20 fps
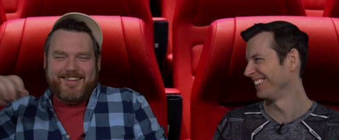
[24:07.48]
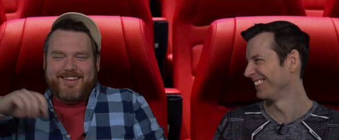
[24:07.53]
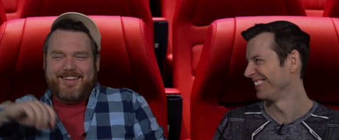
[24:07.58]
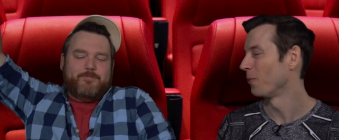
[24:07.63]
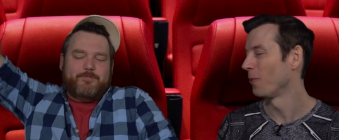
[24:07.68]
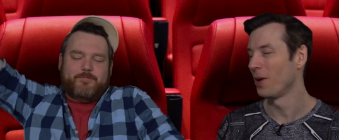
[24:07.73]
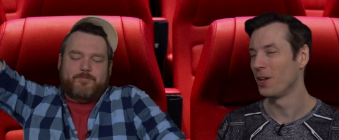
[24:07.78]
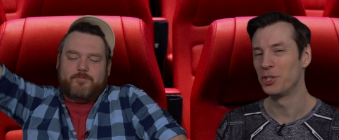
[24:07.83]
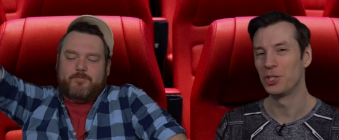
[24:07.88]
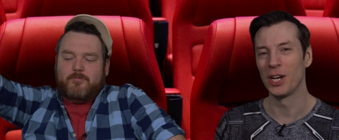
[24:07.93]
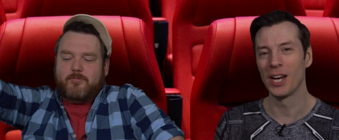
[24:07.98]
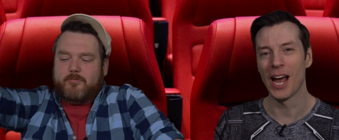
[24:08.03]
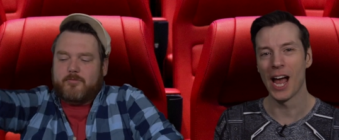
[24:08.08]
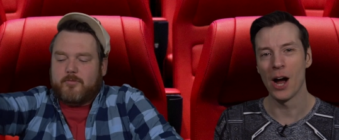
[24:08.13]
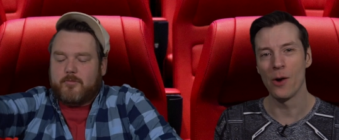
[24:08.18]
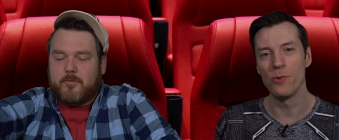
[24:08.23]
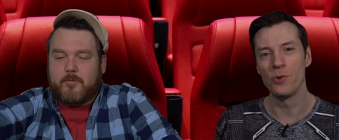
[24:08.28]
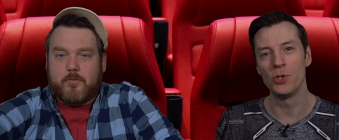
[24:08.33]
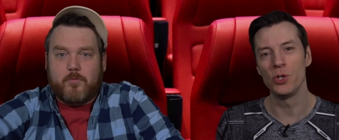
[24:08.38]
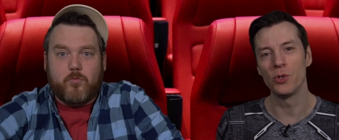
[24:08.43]
Speaker 1: Well, Jay, how
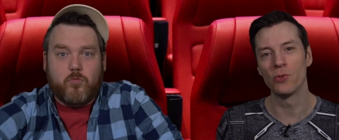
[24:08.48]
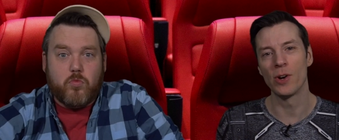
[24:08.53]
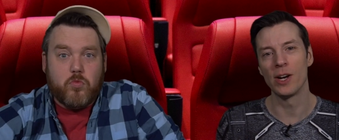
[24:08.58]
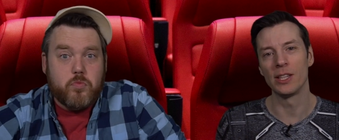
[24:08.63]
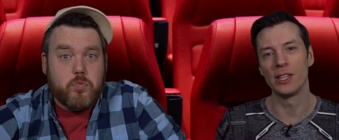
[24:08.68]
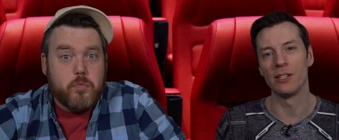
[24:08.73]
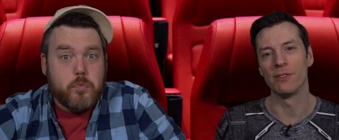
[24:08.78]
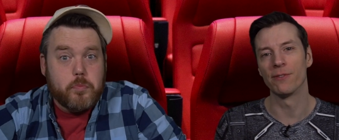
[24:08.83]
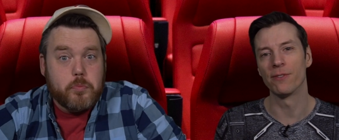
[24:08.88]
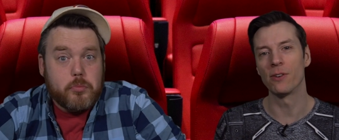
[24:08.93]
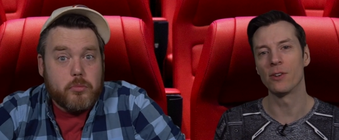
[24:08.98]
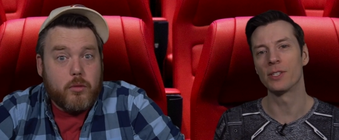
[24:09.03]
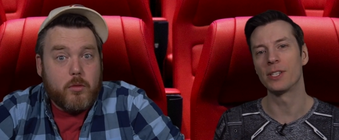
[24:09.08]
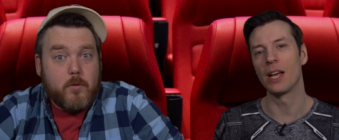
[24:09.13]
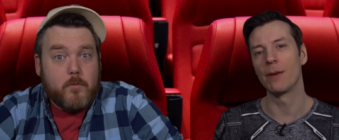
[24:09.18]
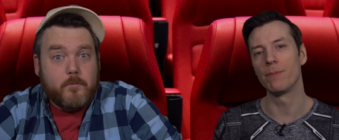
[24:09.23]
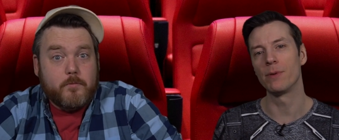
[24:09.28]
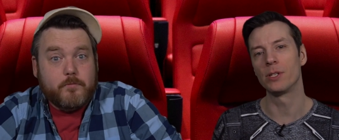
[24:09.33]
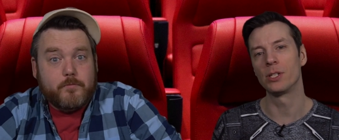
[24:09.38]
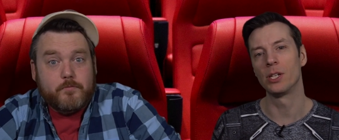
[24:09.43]
would you rate the first
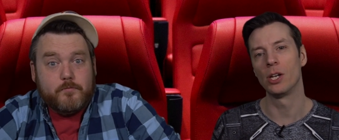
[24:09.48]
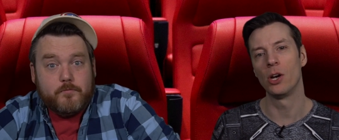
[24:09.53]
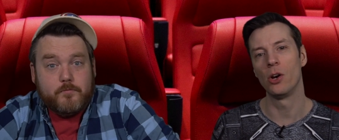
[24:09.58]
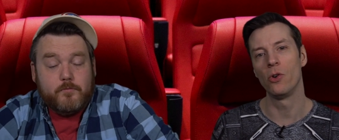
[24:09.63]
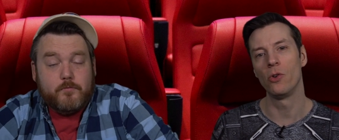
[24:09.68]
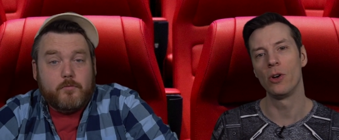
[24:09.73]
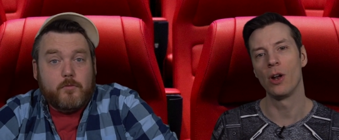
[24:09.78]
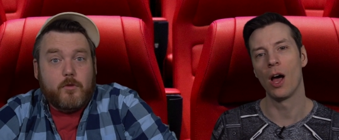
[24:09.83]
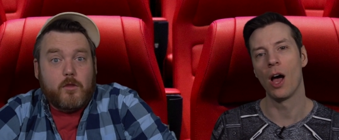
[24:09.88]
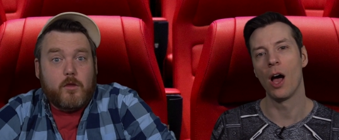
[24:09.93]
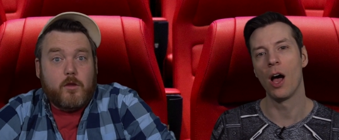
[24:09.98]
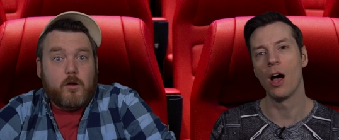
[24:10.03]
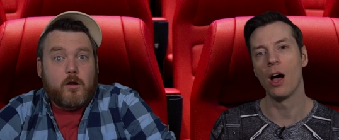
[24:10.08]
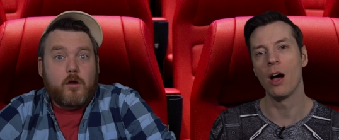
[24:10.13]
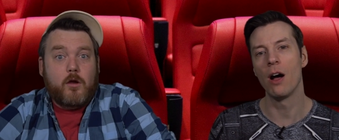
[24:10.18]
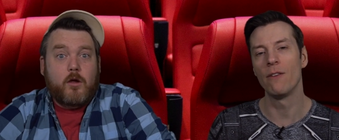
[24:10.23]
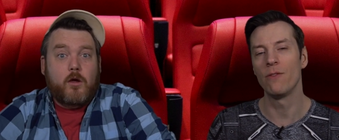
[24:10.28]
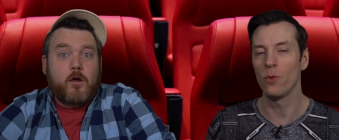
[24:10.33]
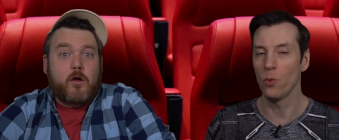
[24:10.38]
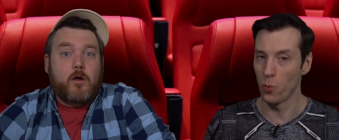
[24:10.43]
episode
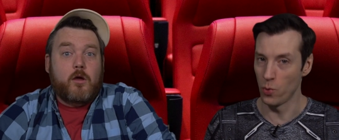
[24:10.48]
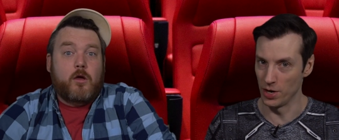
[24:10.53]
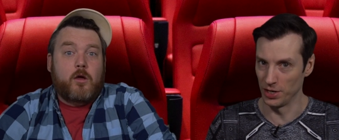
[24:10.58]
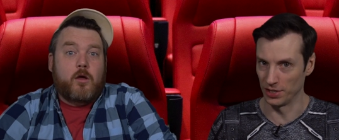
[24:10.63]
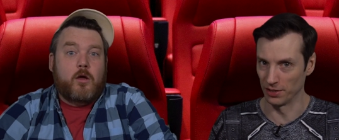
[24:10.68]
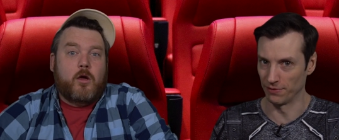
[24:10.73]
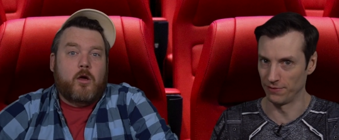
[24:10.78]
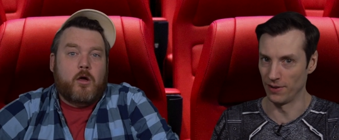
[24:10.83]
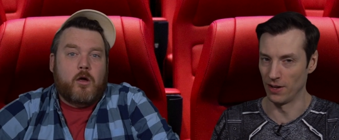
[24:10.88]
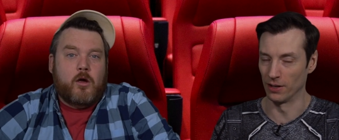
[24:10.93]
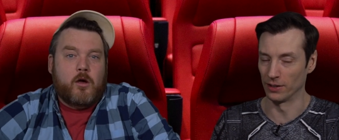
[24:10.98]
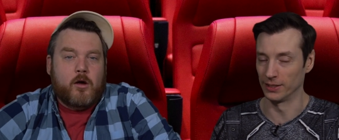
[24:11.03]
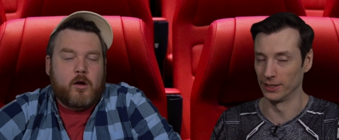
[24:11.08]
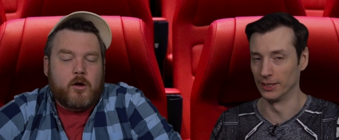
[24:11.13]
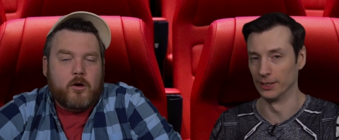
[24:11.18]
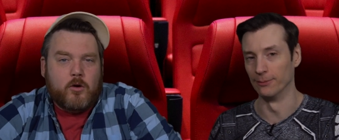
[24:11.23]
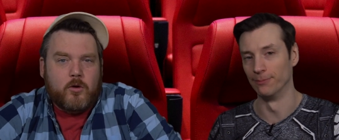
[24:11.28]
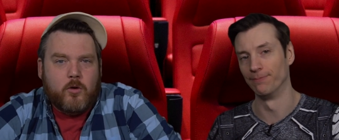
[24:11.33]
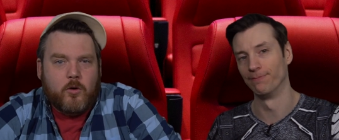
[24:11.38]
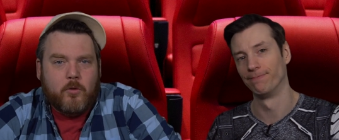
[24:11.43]
of
Speaker 2: Winter Falcon?
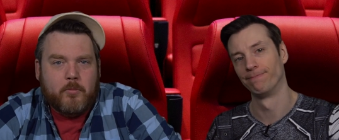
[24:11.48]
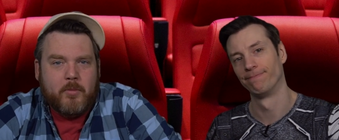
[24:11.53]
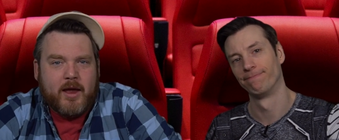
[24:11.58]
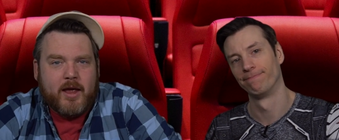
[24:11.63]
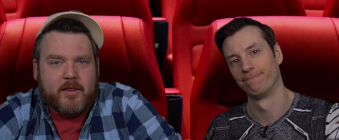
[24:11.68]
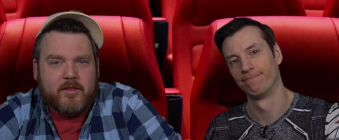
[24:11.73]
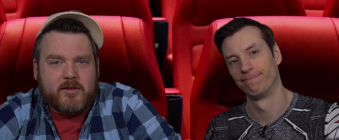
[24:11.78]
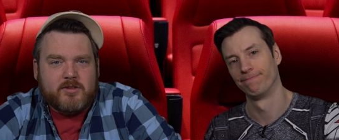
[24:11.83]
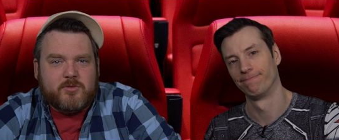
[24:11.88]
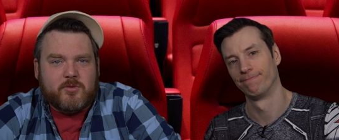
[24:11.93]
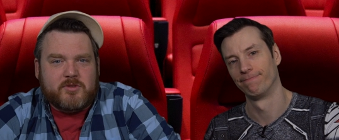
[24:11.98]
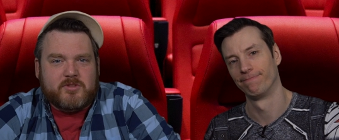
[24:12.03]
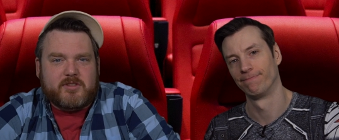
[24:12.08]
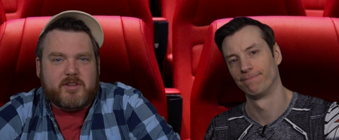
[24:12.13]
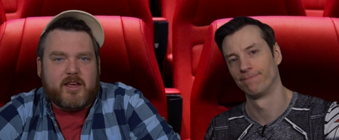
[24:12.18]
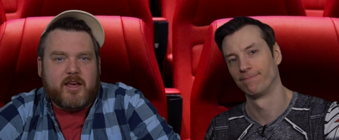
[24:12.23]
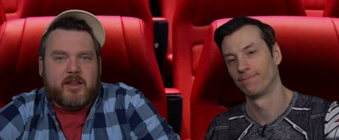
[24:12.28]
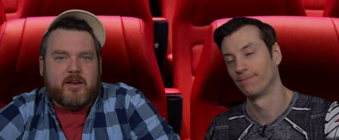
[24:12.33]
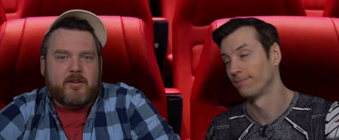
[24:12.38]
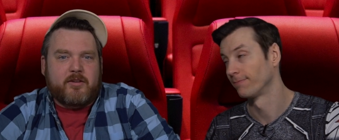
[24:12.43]
Ooh, man, this one's
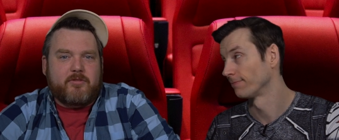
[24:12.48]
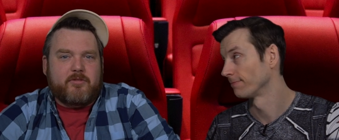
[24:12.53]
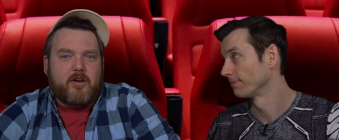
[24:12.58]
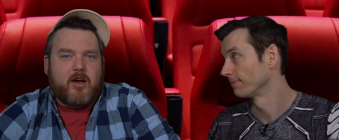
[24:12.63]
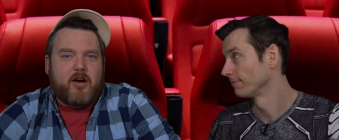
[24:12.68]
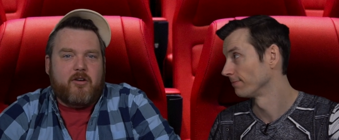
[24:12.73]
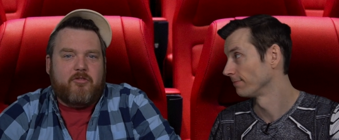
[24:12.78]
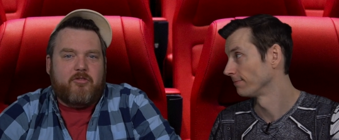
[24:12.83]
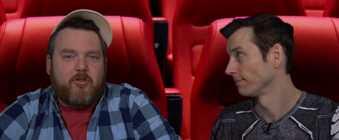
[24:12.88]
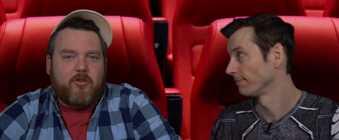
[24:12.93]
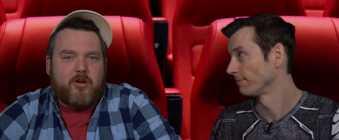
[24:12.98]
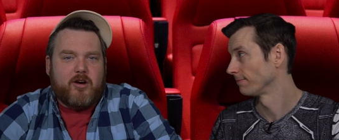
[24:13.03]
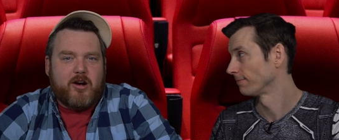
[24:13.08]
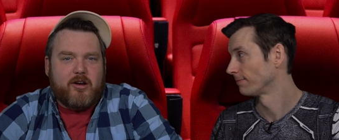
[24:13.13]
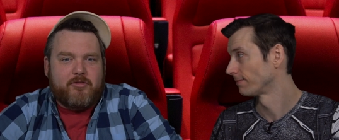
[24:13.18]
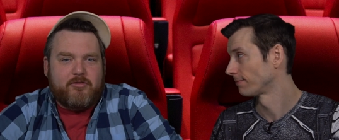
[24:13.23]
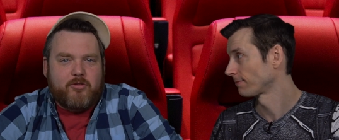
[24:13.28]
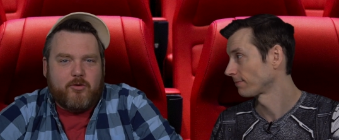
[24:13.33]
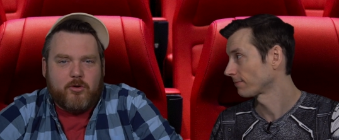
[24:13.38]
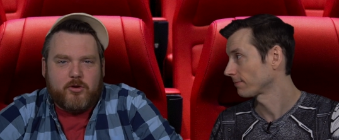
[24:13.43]
getting a four out of
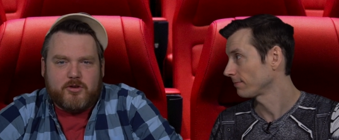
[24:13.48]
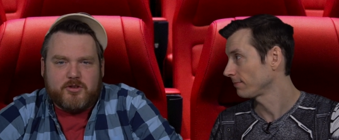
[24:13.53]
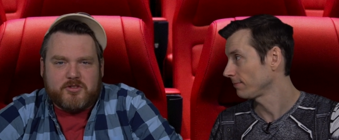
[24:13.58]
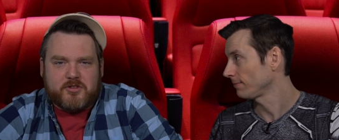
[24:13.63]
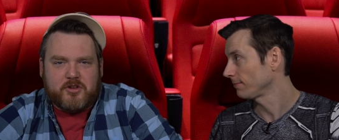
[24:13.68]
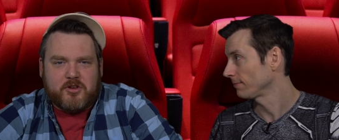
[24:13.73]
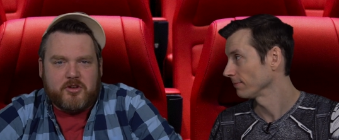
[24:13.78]
four. Just